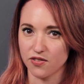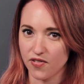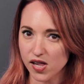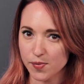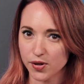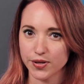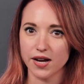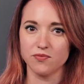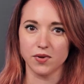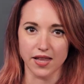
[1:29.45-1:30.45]
availability
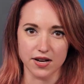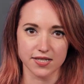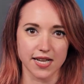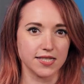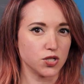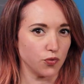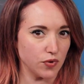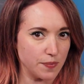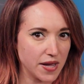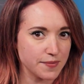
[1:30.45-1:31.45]
of melanocytes to
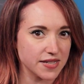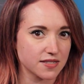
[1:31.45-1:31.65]
repigment